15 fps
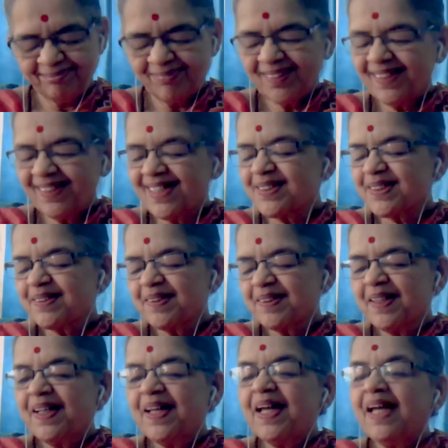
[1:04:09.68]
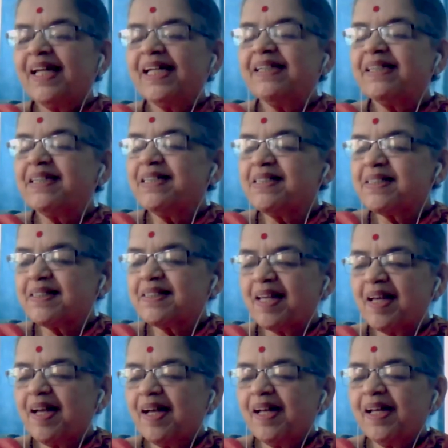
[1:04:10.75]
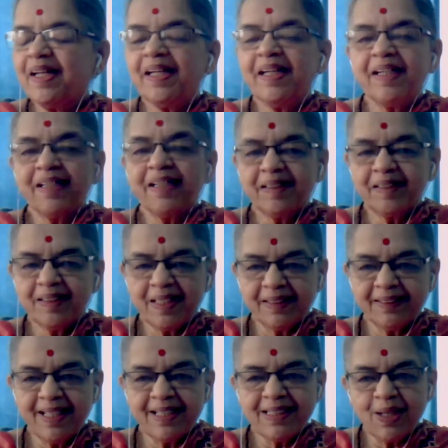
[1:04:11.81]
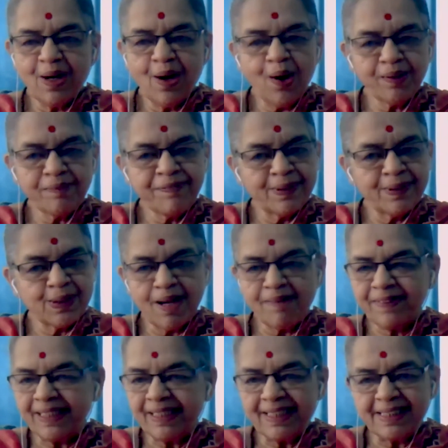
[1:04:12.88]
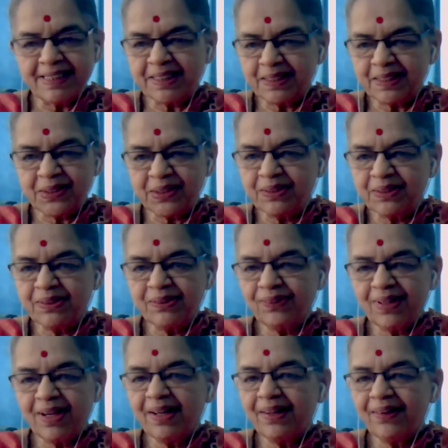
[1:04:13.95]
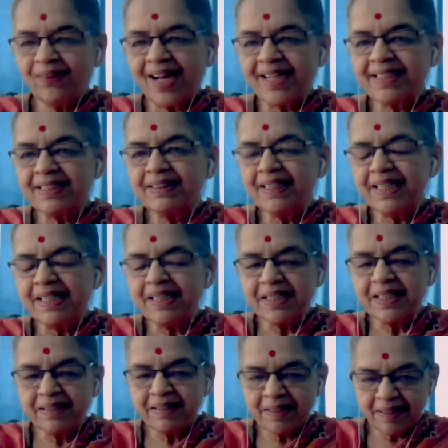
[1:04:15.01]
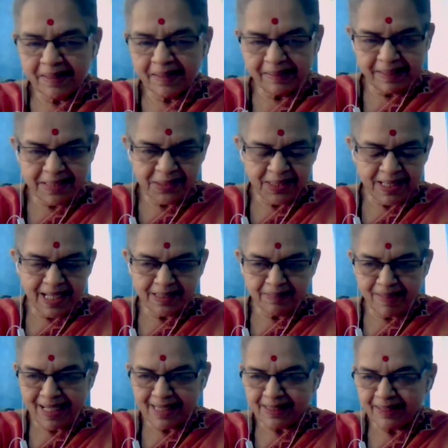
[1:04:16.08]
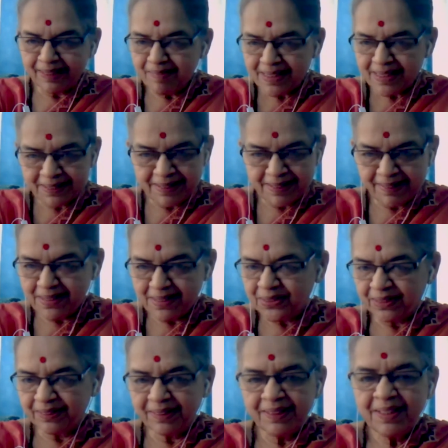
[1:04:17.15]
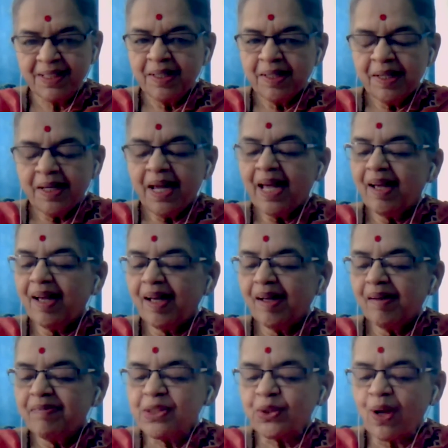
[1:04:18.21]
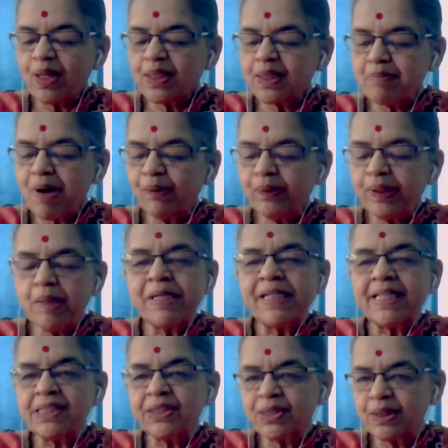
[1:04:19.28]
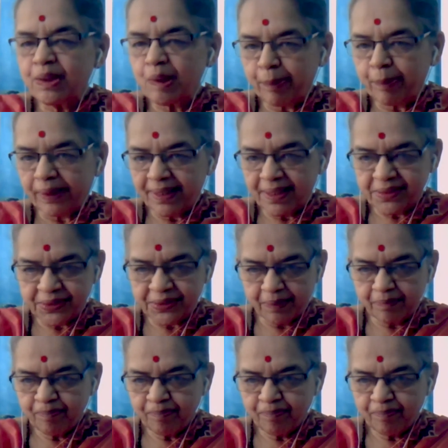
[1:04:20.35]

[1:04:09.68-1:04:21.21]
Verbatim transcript: Yes, it is. Uh, it, there is a lot of philosophical discussion uh, right in the Indian uh, tradition as well as in the Western tradition, mm. which talks about limitations of pratyaksha.